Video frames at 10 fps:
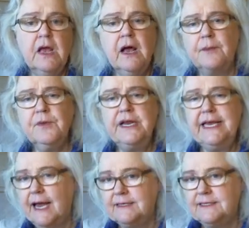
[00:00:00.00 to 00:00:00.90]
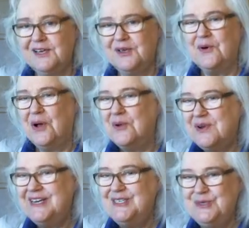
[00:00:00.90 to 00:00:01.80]
I'm going to guess that you're
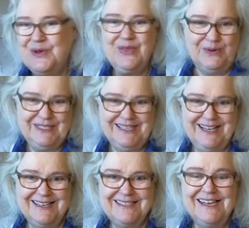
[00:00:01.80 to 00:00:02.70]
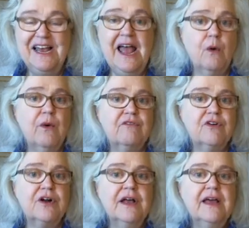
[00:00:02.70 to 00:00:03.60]
already doing those things.
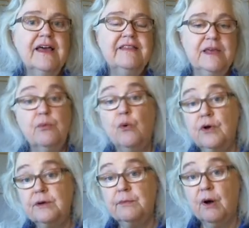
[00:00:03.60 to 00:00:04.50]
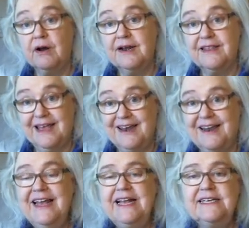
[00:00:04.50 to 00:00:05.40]
However, the important part then
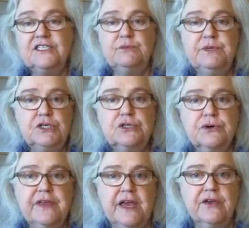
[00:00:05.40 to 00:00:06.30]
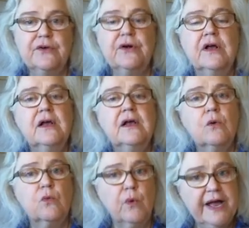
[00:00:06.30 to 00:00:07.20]
is to be sure that you're
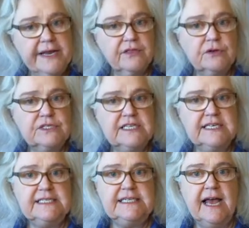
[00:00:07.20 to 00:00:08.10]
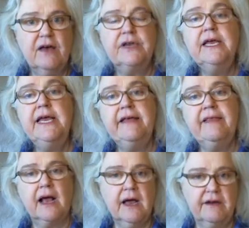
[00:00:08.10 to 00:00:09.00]
writing those things down in
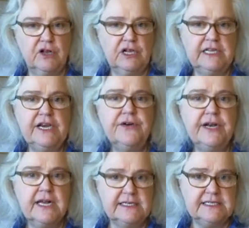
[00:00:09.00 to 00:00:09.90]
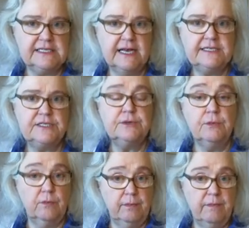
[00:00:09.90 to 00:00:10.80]
that kind of clear and concise
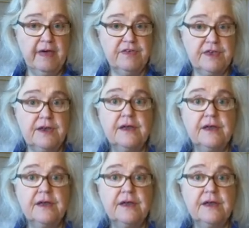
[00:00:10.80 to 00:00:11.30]
method